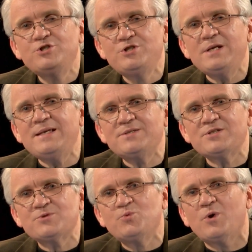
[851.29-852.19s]

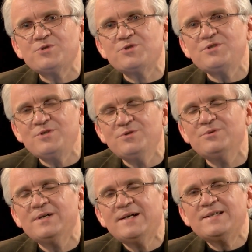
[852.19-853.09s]
Jesus wants
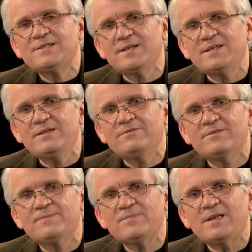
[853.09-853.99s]
you to live
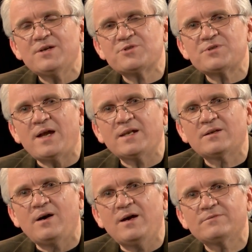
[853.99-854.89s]
a
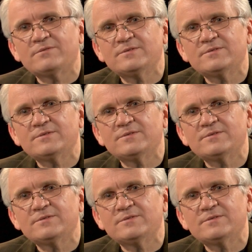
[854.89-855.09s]
stunning life.